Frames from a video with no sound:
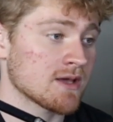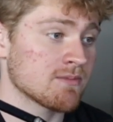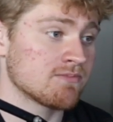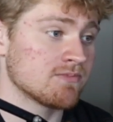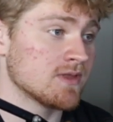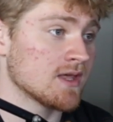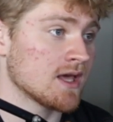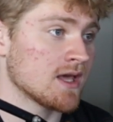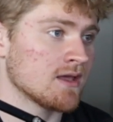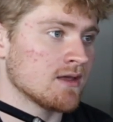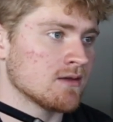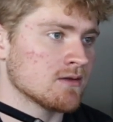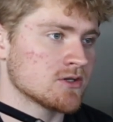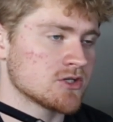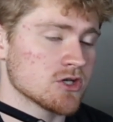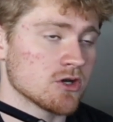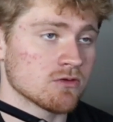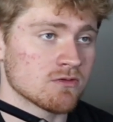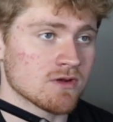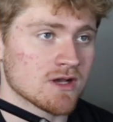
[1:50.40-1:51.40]
they
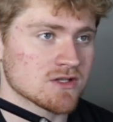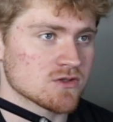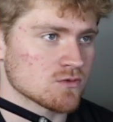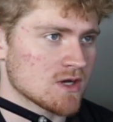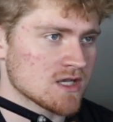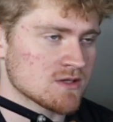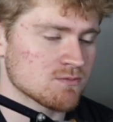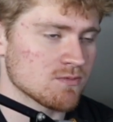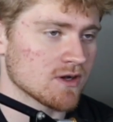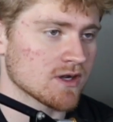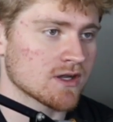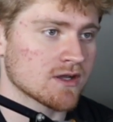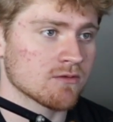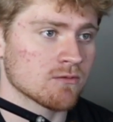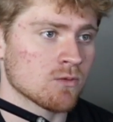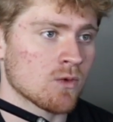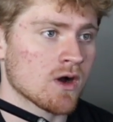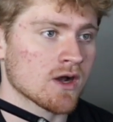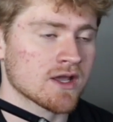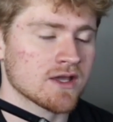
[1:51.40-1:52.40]
showed Russell Westbrook
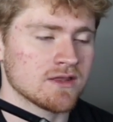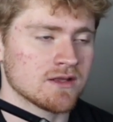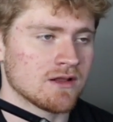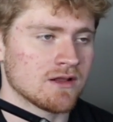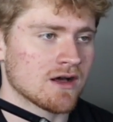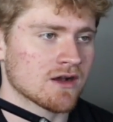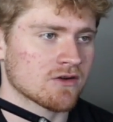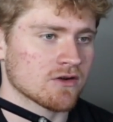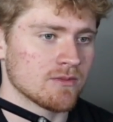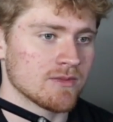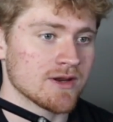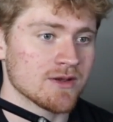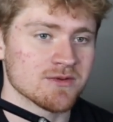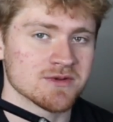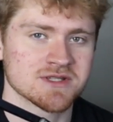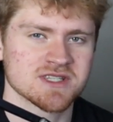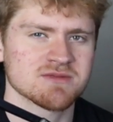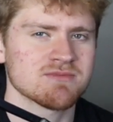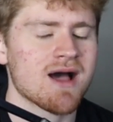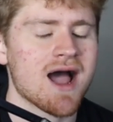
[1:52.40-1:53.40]
walking in the locker room, and he was
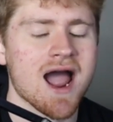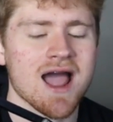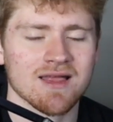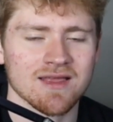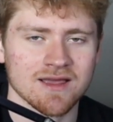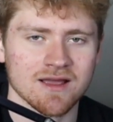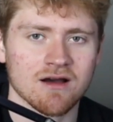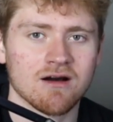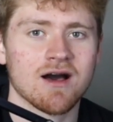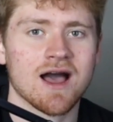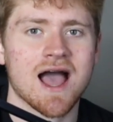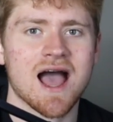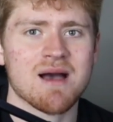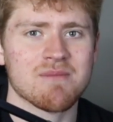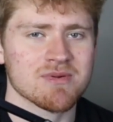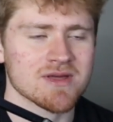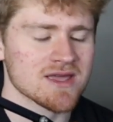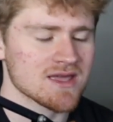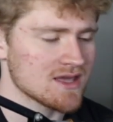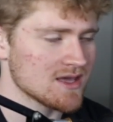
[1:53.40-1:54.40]
smiling, all
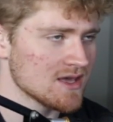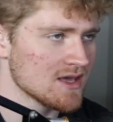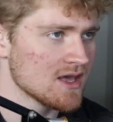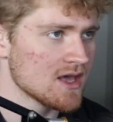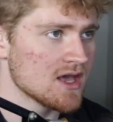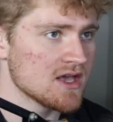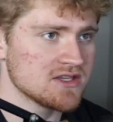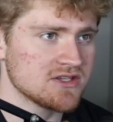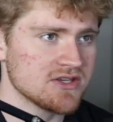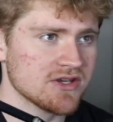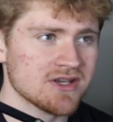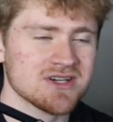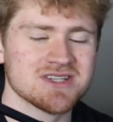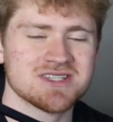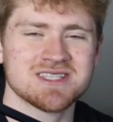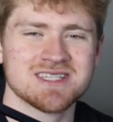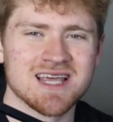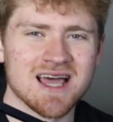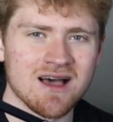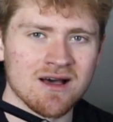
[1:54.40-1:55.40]
happy. So you could
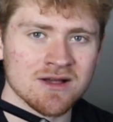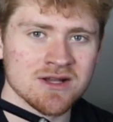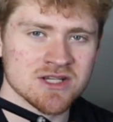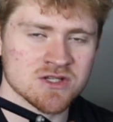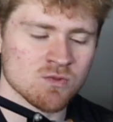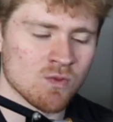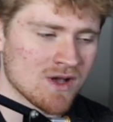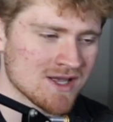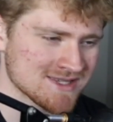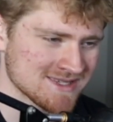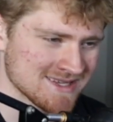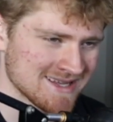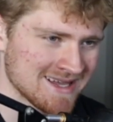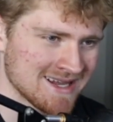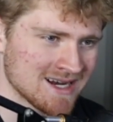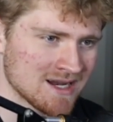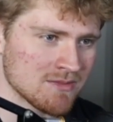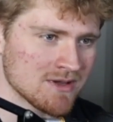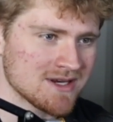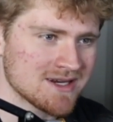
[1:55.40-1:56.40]
just tell it just wasn't in
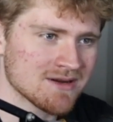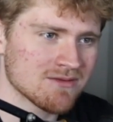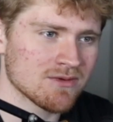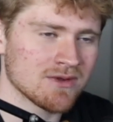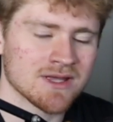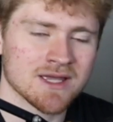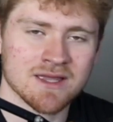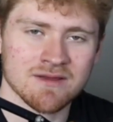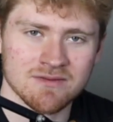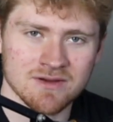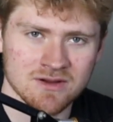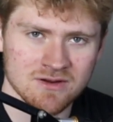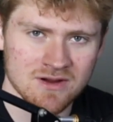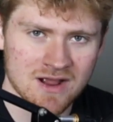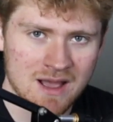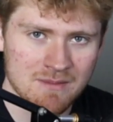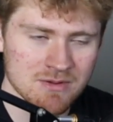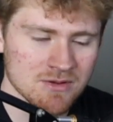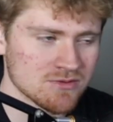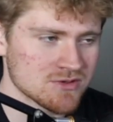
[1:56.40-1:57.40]
him. He didn't really give a
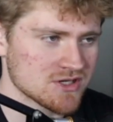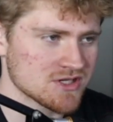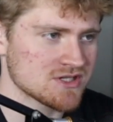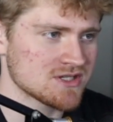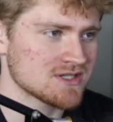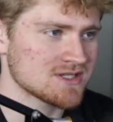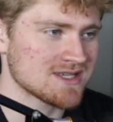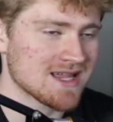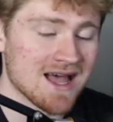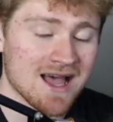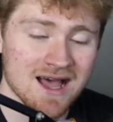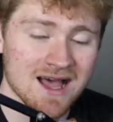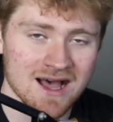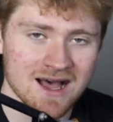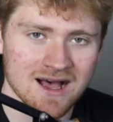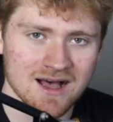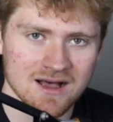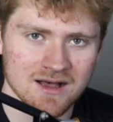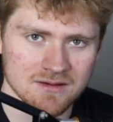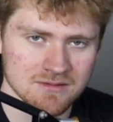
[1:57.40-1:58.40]
crap. He was just
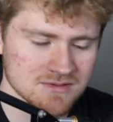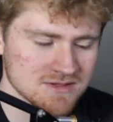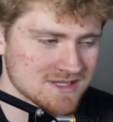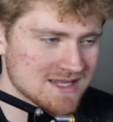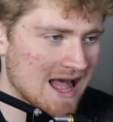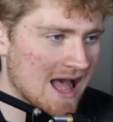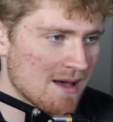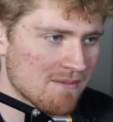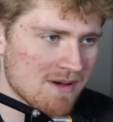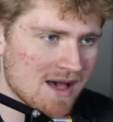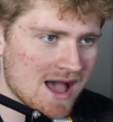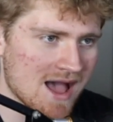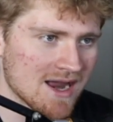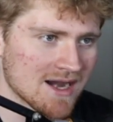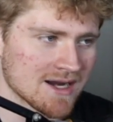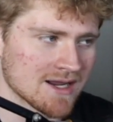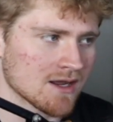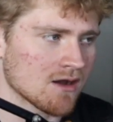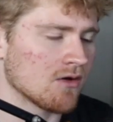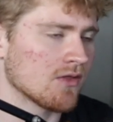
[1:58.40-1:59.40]
stat
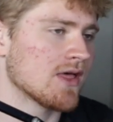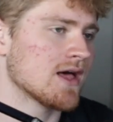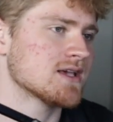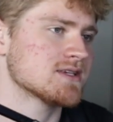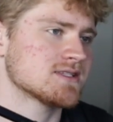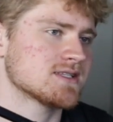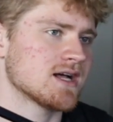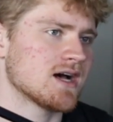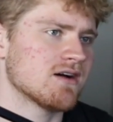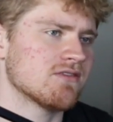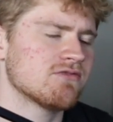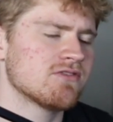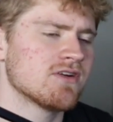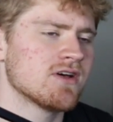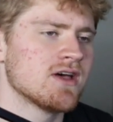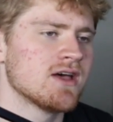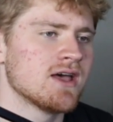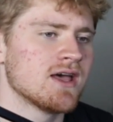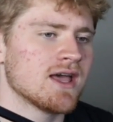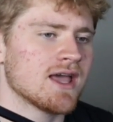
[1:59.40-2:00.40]
padding, all that stuff.
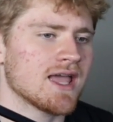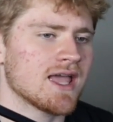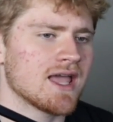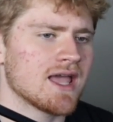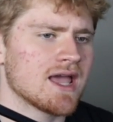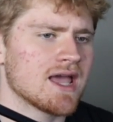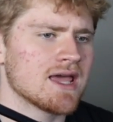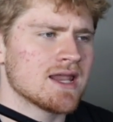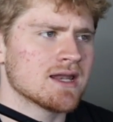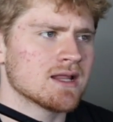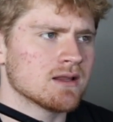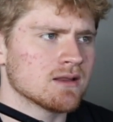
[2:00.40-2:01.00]
And